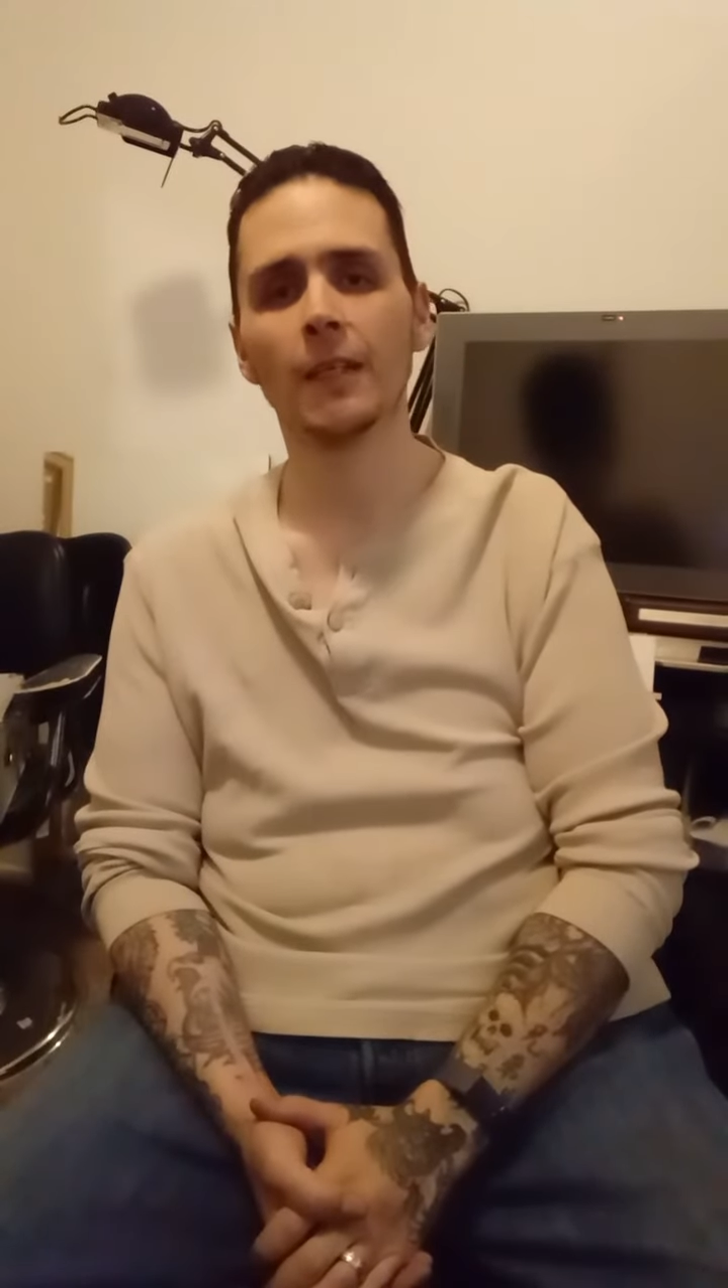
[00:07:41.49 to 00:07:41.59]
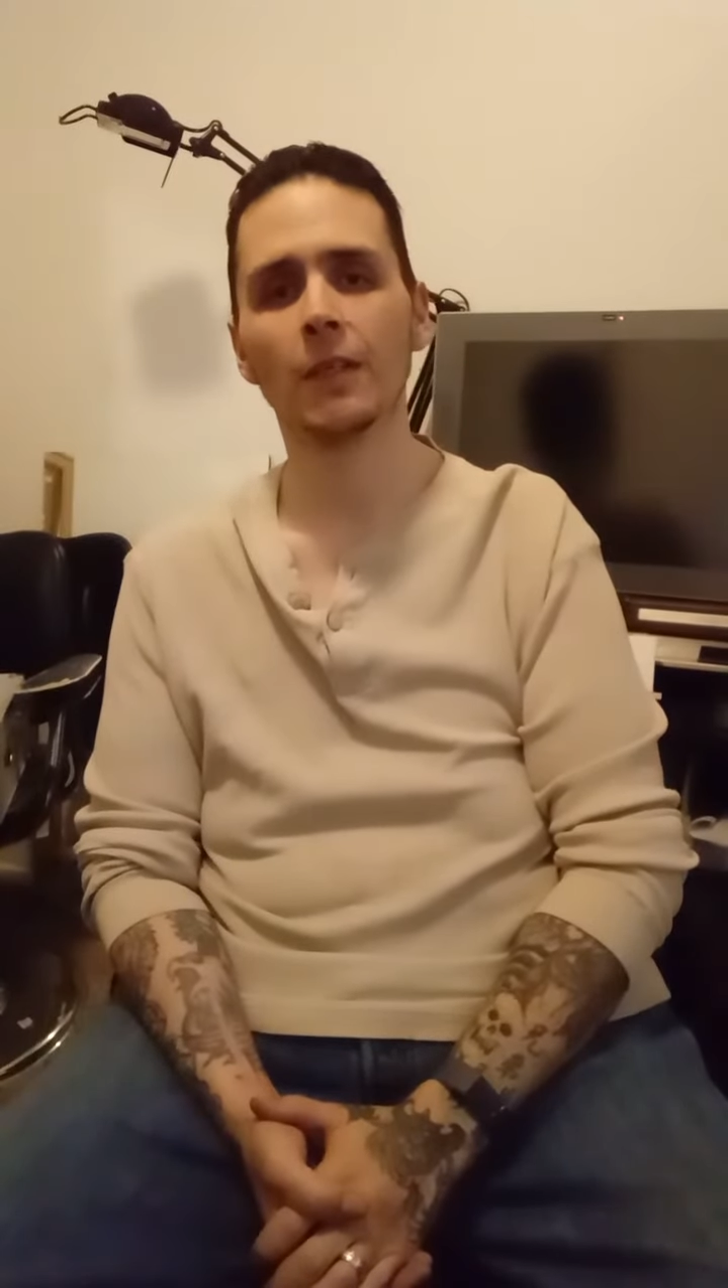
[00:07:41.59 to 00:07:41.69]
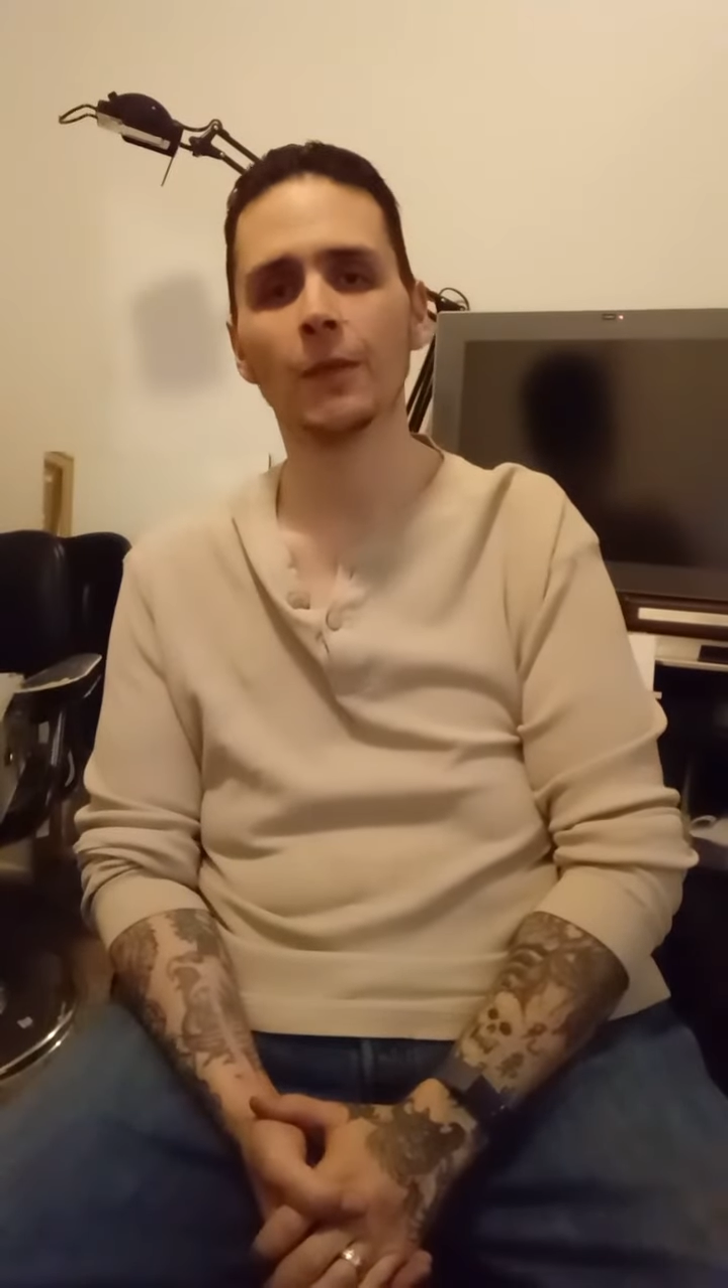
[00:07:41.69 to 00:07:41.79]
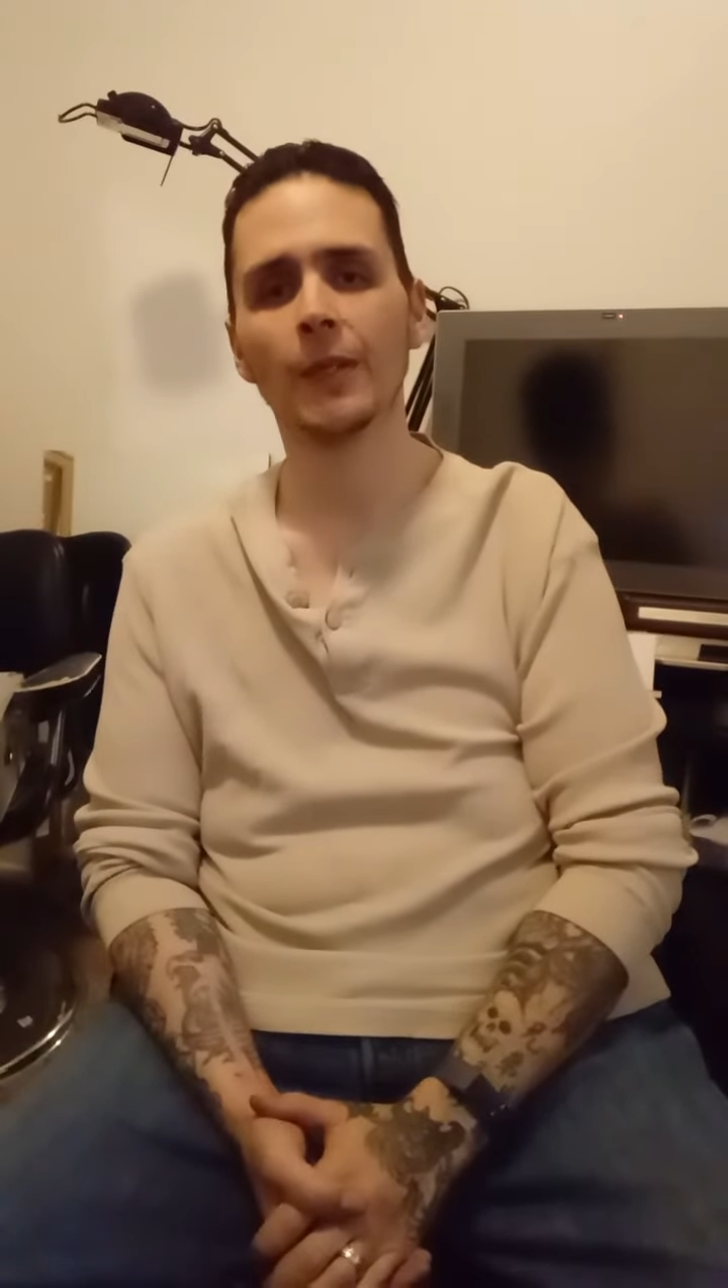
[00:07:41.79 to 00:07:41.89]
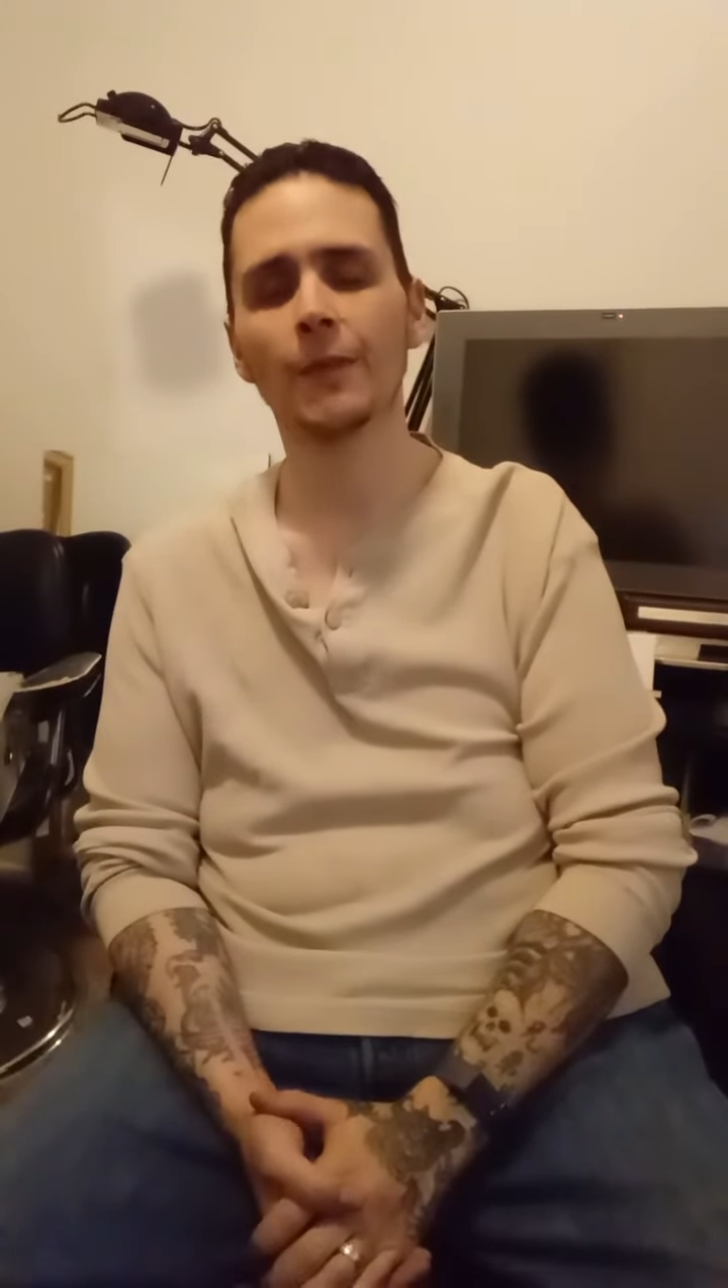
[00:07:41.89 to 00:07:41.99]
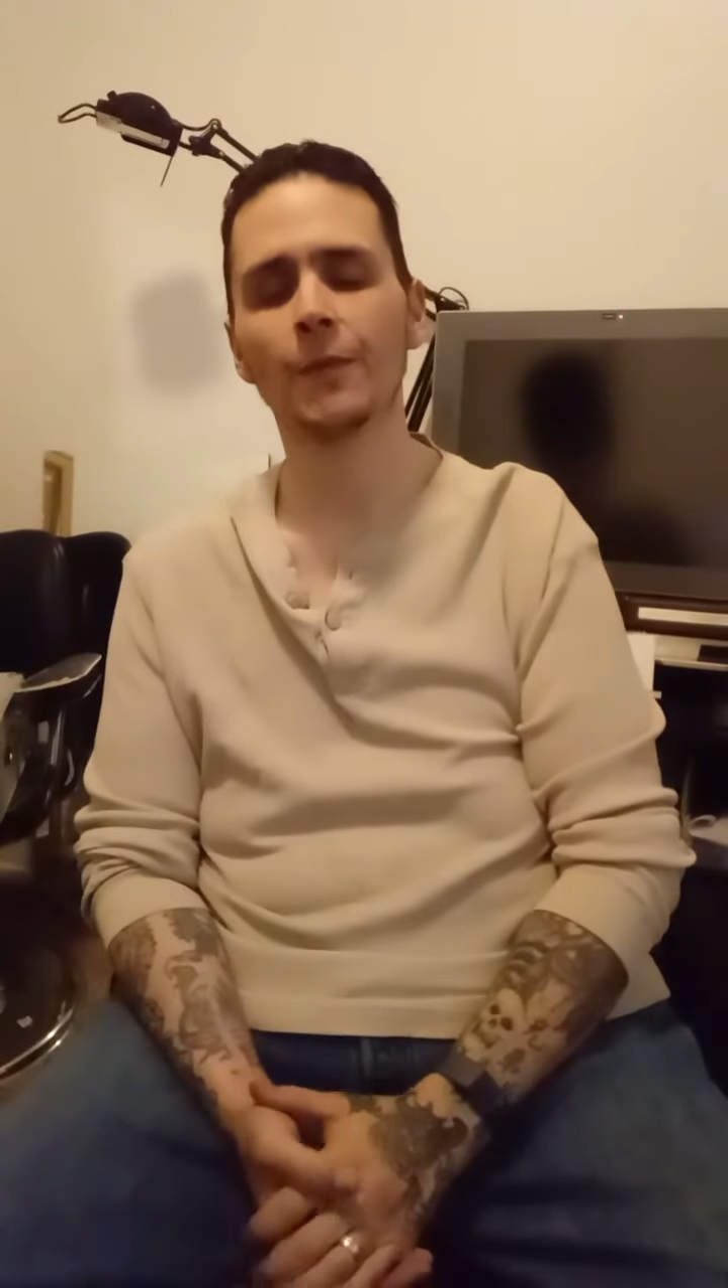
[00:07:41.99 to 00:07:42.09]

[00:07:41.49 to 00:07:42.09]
doing a